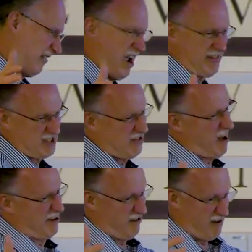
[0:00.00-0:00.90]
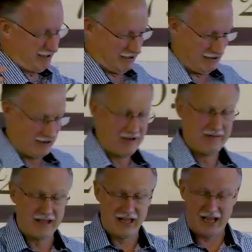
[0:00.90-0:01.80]
I, I just got it all here.
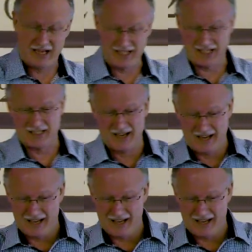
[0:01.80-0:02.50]
And he says,